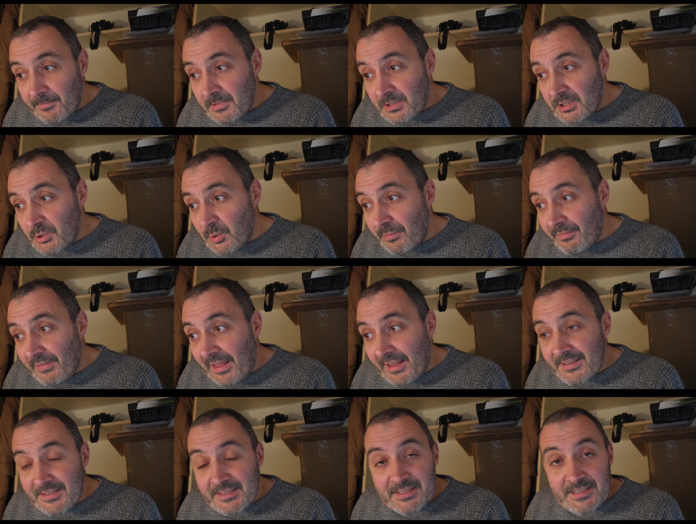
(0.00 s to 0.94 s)
So if
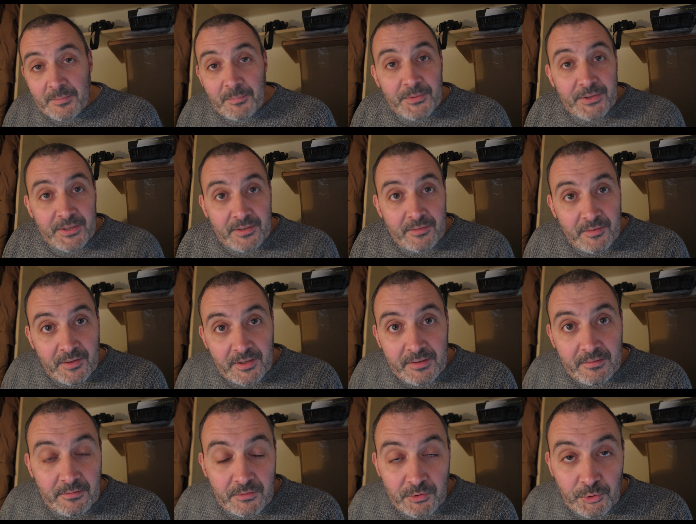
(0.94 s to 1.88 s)
that's something
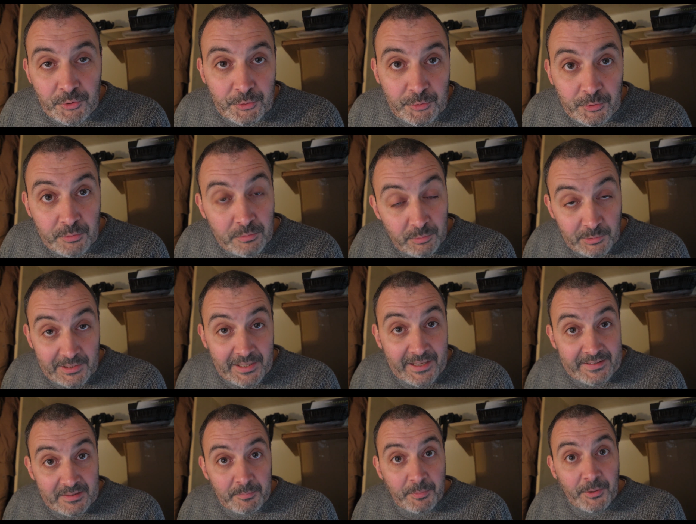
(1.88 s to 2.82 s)
that you would
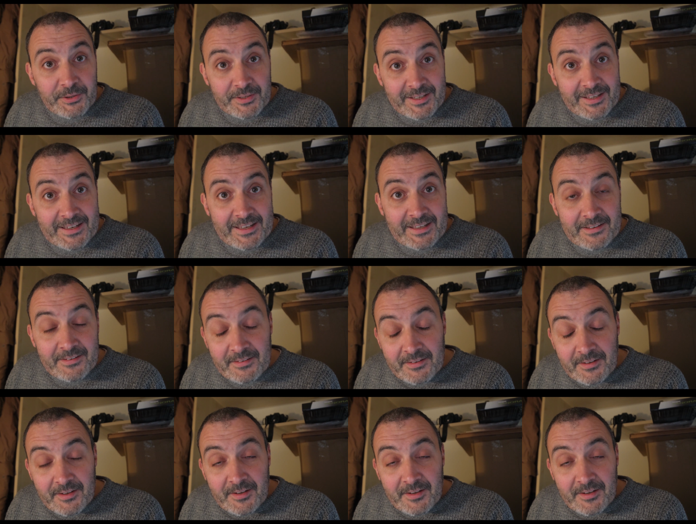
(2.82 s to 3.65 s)
like to partake in,